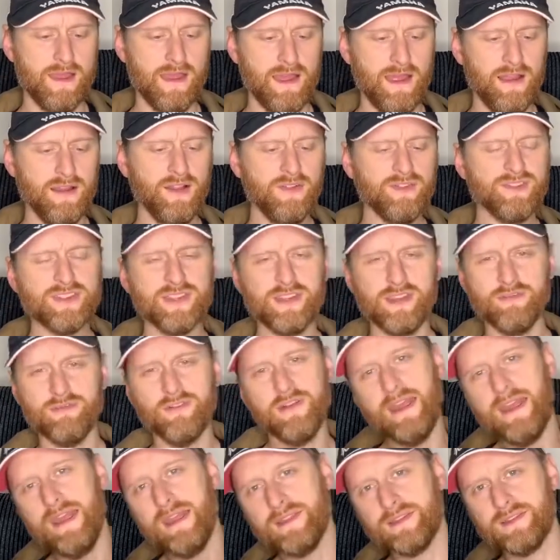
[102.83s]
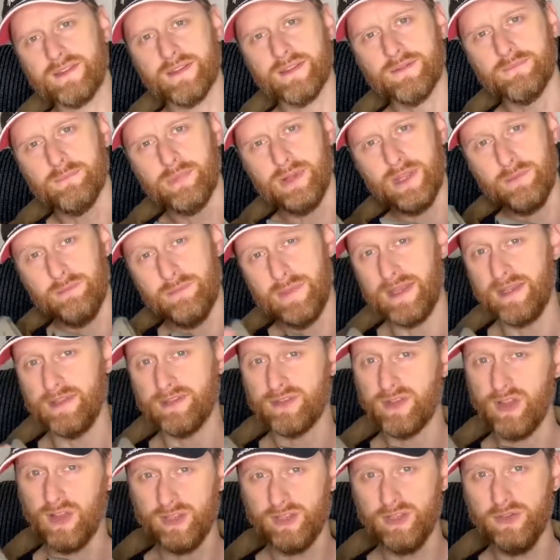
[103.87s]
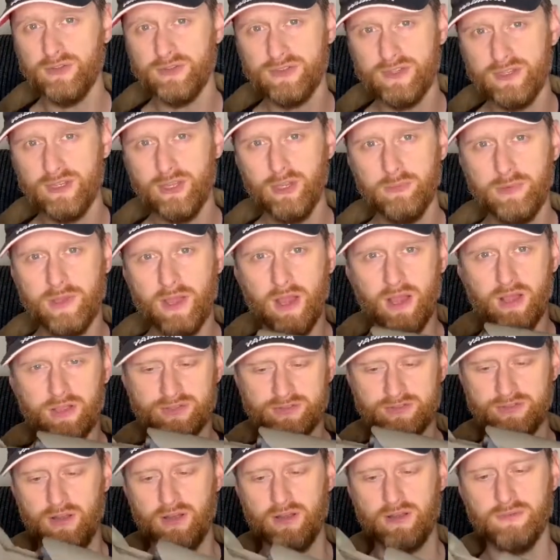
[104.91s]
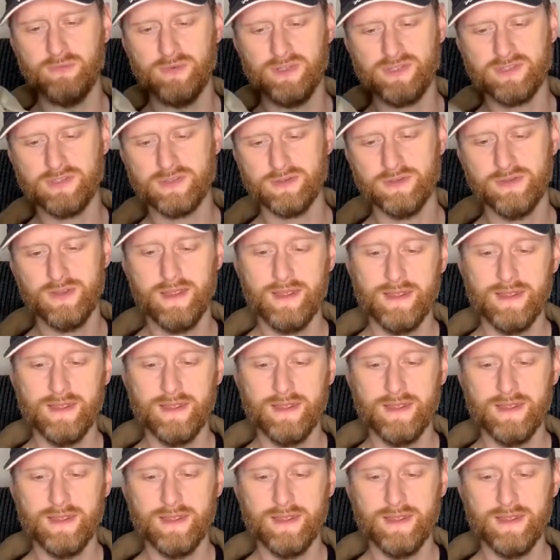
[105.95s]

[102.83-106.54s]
And obviously there is, but it means not using the UBR stock, which